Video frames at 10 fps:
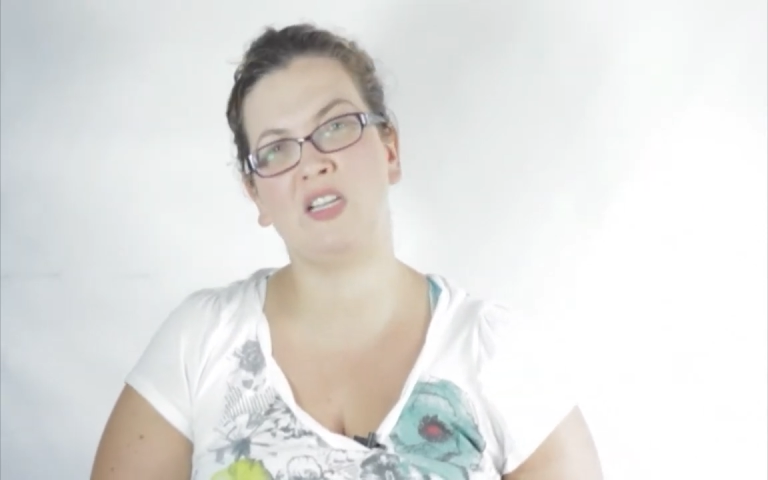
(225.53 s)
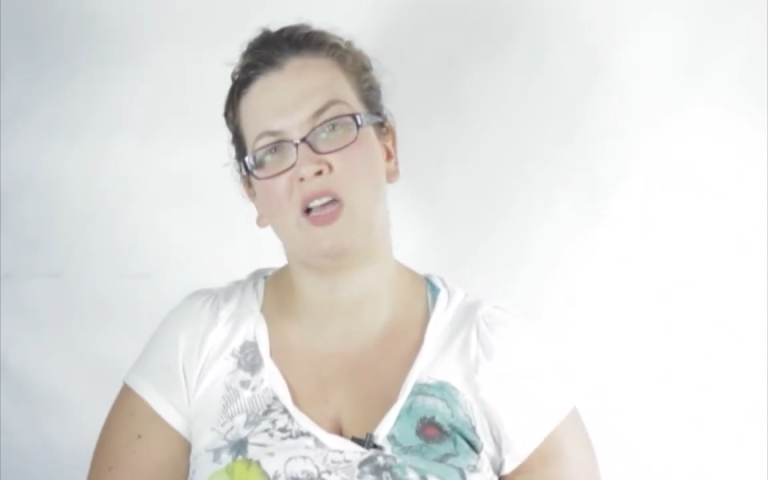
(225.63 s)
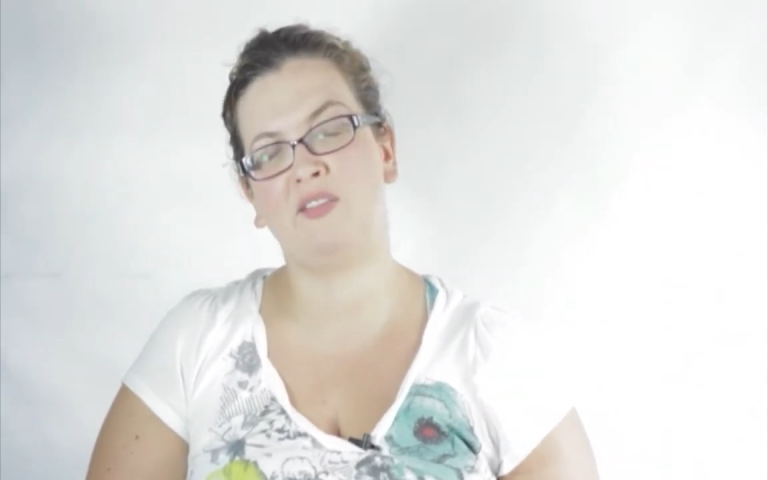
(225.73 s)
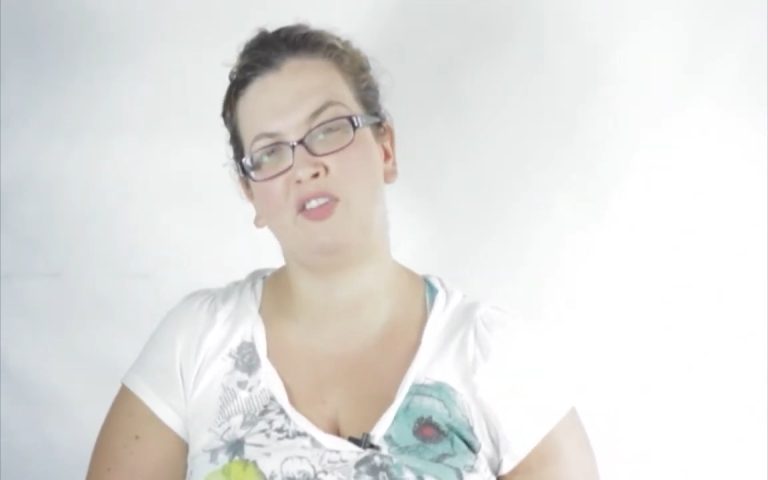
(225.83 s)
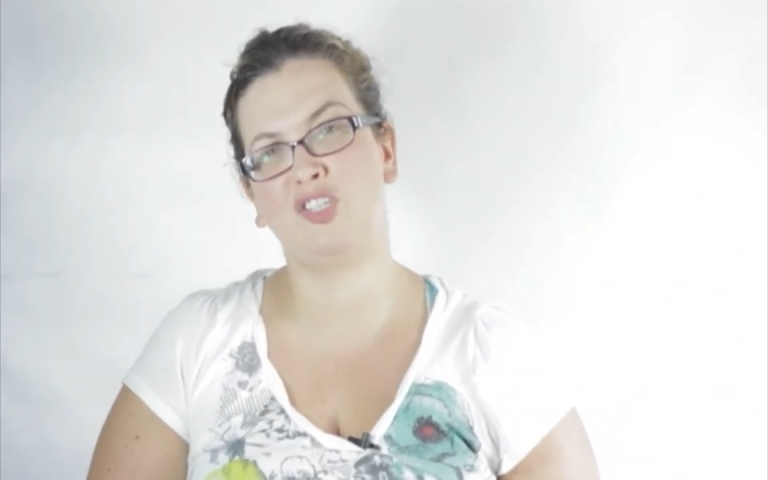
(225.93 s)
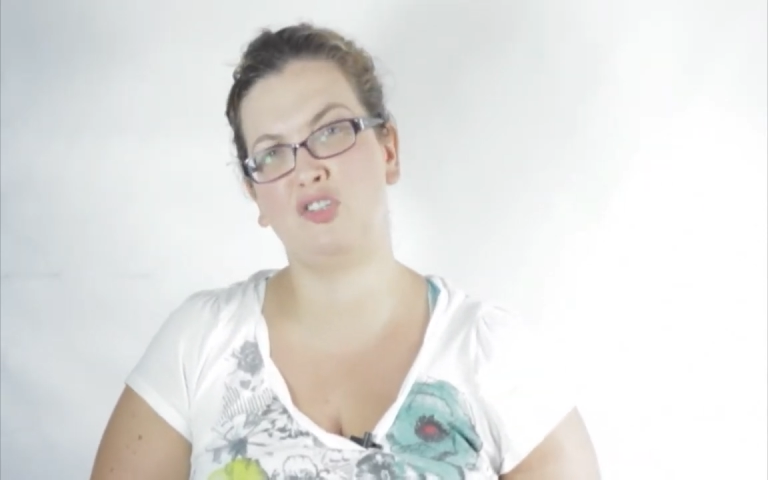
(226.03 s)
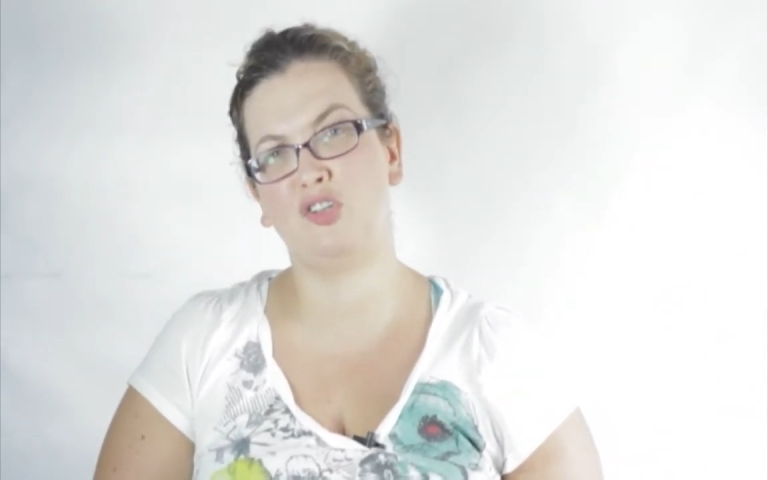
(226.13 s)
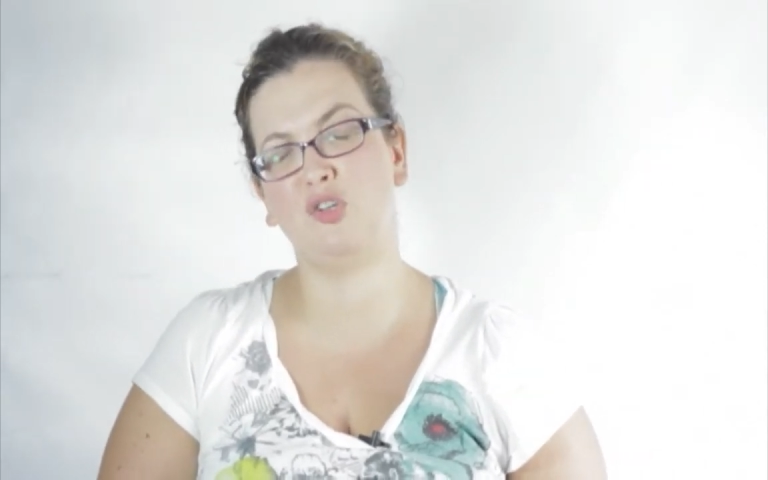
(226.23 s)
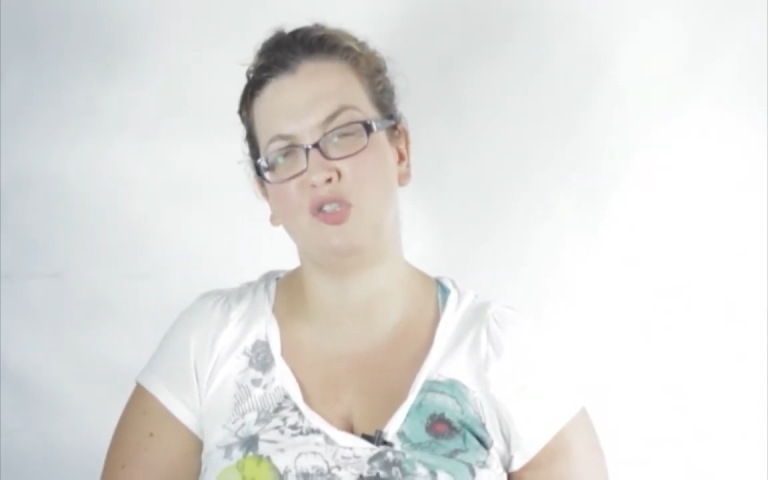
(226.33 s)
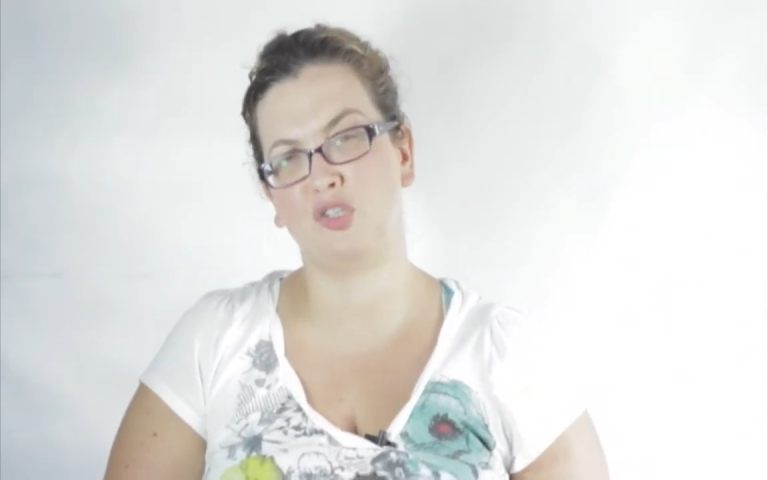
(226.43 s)
to
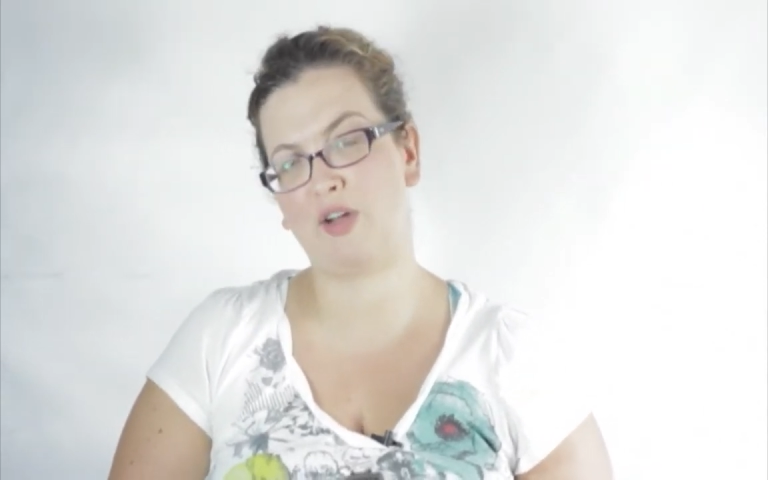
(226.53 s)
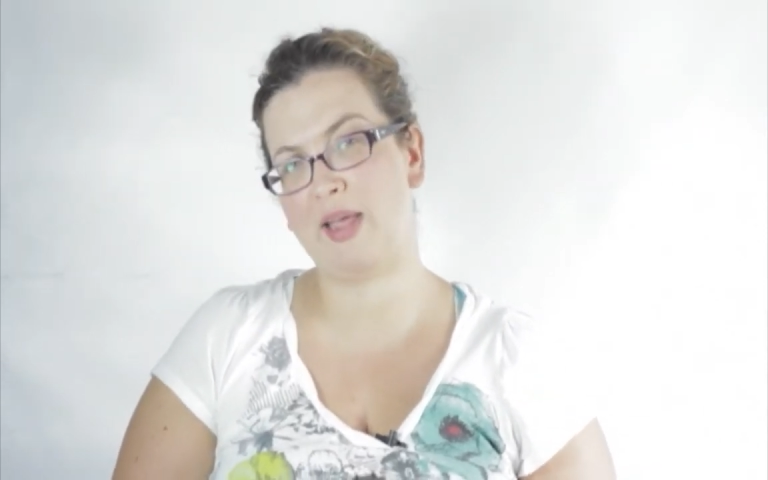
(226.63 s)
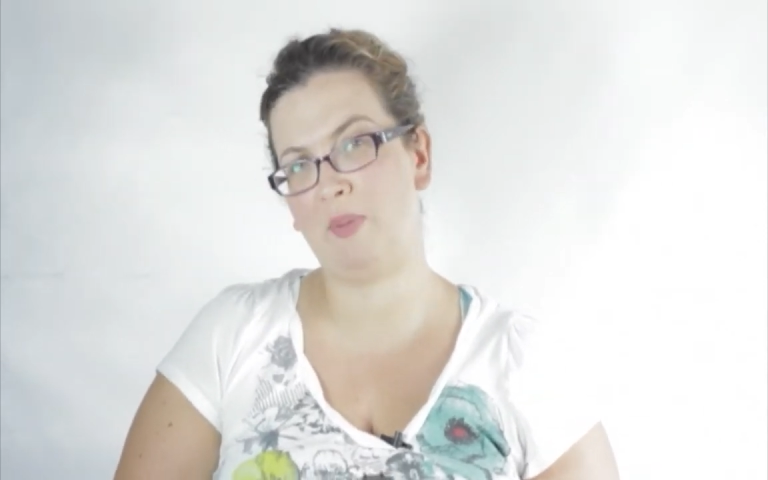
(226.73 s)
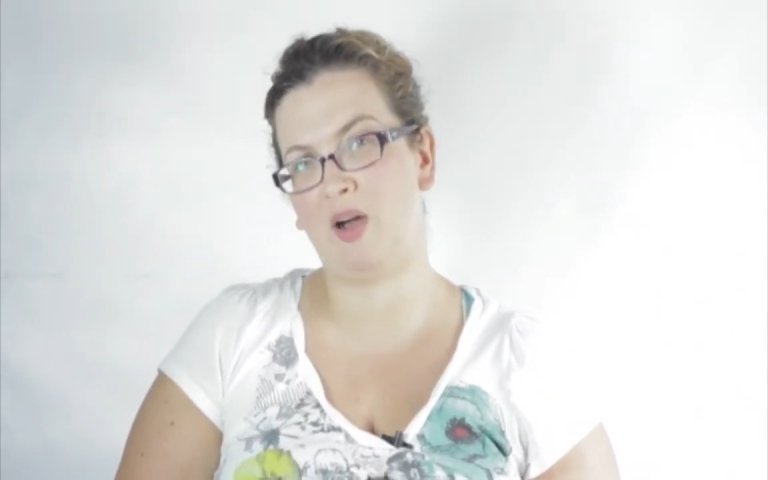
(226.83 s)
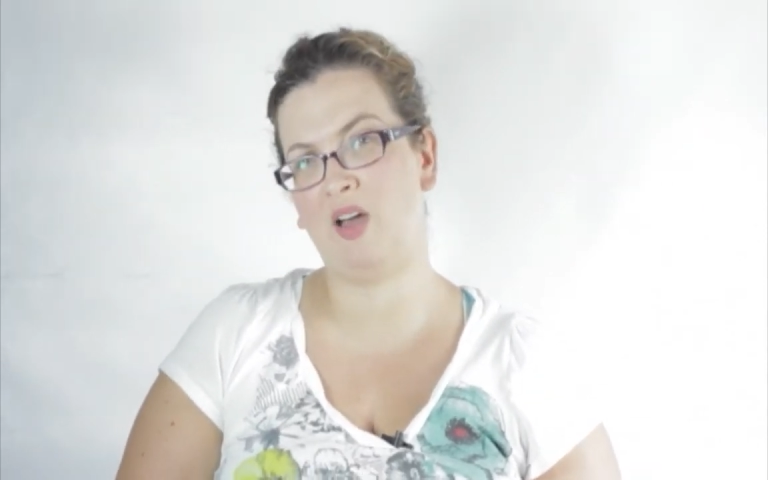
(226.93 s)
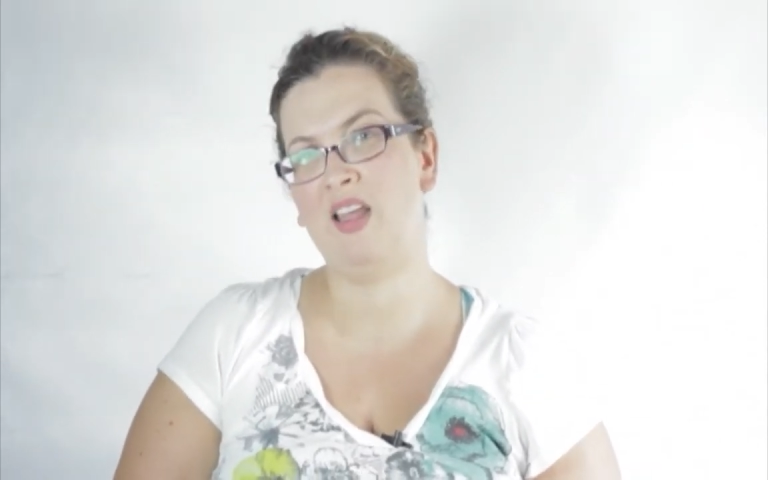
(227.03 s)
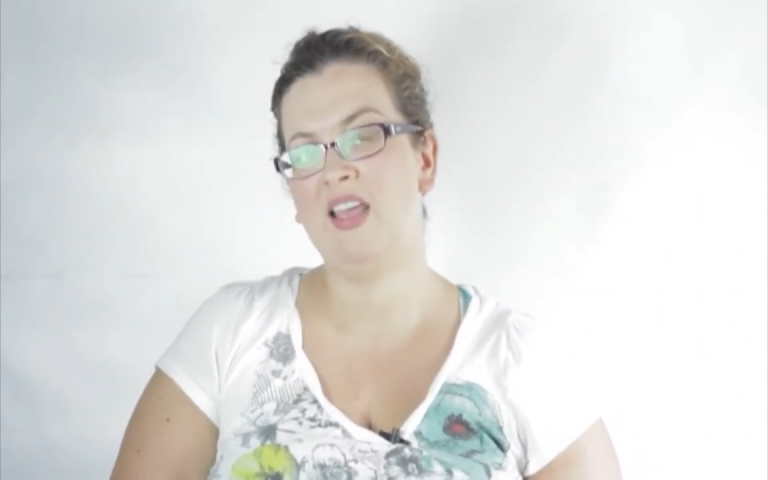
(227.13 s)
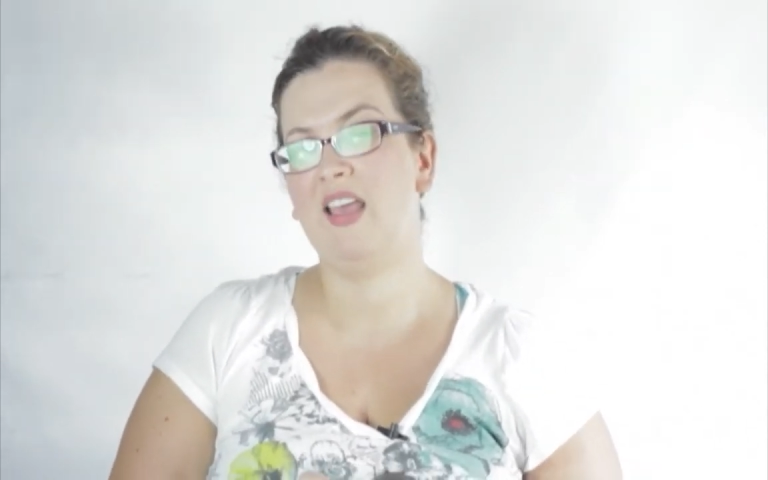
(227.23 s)
use a tripod